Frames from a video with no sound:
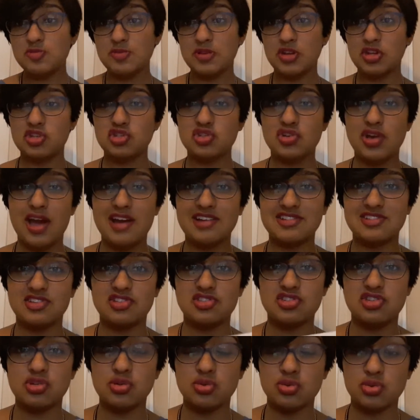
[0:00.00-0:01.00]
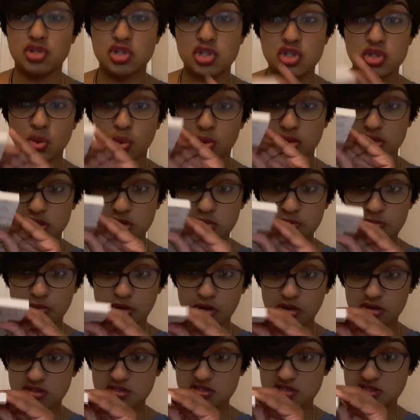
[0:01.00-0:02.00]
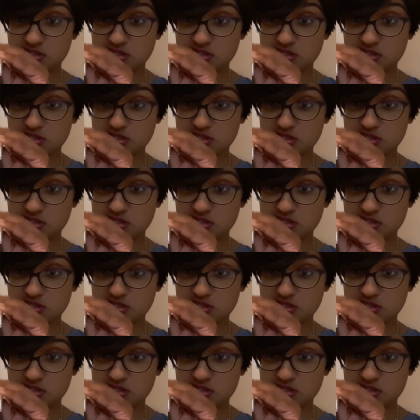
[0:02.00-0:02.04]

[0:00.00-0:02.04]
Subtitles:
been attracted to short books.